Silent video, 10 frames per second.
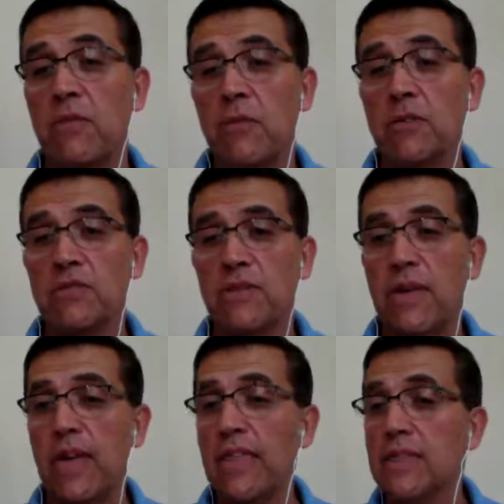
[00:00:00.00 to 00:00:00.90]
from
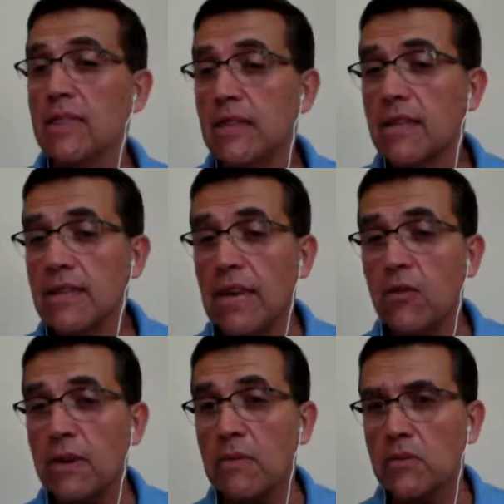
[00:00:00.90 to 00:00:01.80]
us.
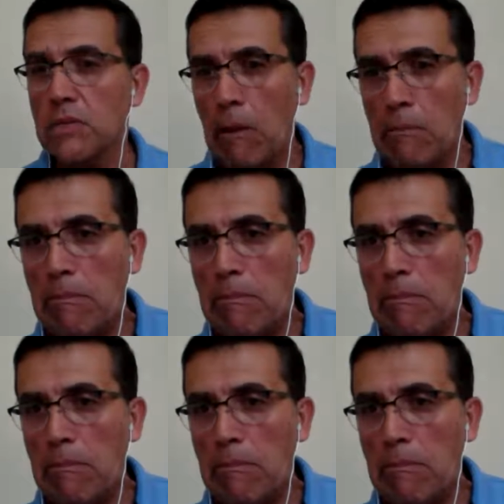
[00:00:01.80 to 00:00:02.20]
Thank you very much.